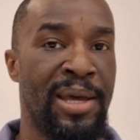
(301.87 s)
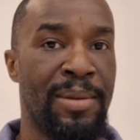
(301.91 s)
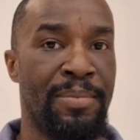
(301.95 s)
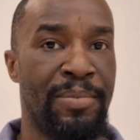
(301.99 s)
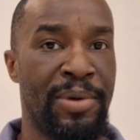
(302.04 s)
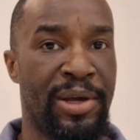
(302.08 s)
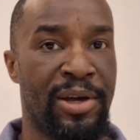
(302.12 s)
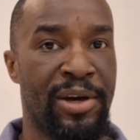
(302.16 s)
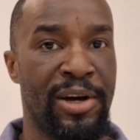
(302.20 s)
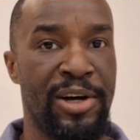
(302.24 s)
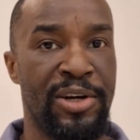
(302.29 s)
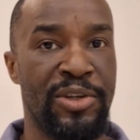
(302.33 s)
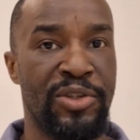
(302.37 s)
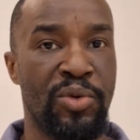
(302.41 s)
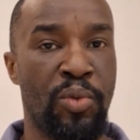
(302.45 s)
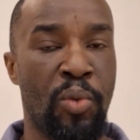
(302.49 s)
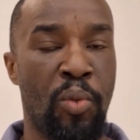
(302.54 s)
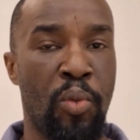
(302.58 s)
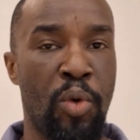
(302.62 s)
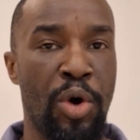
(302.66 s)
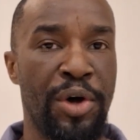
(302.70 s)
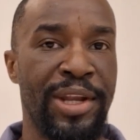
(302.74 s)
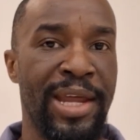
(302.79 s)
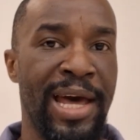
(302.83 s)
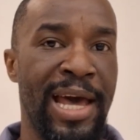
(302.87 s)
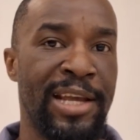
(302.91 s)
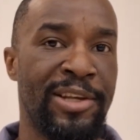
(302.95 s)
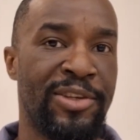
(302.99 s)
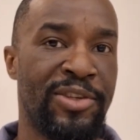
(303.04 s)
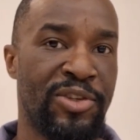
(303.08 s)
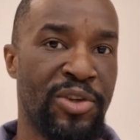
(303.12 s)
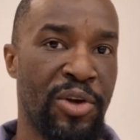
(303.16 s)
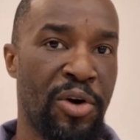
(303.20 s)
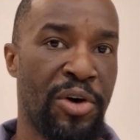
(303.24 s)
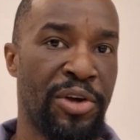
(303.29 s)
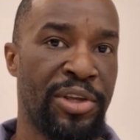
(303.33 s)
Because what I
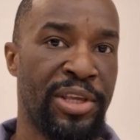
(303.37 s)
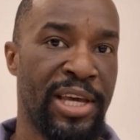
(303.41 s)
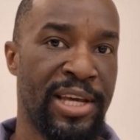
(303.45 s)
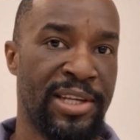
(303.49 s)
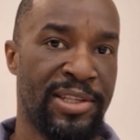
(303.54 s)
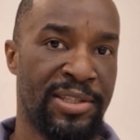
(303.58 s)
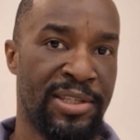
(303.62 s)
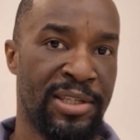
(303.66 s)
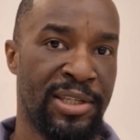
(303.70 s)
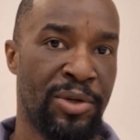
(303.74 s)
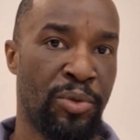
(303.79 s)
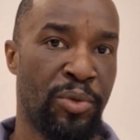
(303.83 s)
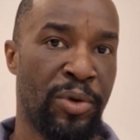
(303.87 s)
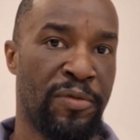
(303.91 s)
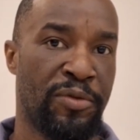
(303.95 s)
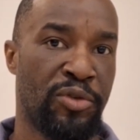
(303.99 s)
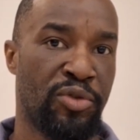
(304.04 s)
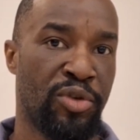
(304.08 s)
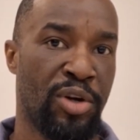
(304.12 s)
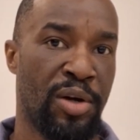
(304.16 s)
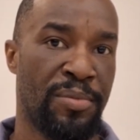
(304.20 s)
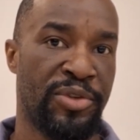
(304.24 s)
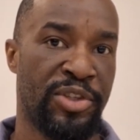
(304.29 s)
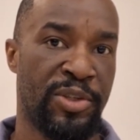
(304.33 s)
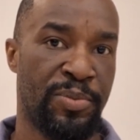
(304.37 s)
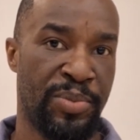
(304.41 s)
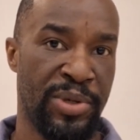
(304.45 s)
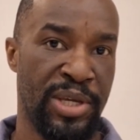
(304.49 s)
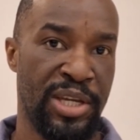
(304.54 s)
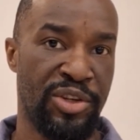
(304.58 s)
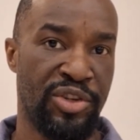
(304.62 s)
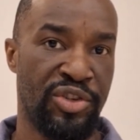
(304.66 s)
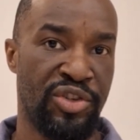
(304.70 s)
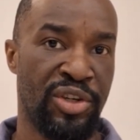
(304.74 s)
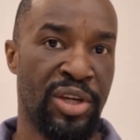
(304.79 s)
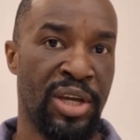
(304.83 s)
saw yesterday with Trump's
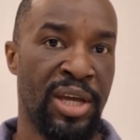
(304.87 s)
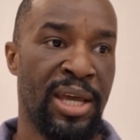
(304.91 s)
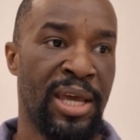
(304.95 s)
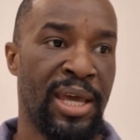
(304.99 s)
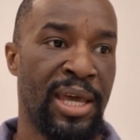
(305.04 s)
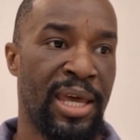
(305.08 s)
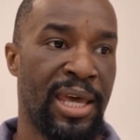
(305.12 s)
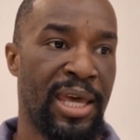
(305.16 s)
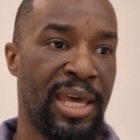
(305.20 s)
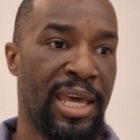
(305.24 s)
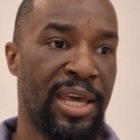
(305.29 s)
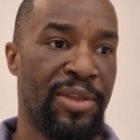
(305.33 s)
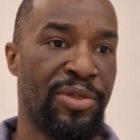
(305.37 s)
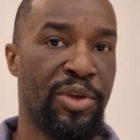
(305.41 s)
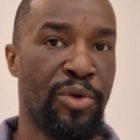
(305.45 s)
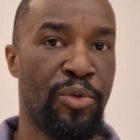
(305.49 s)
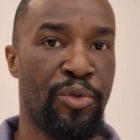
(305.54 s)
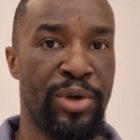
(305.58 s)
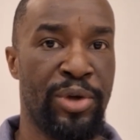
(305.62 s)
speech, and the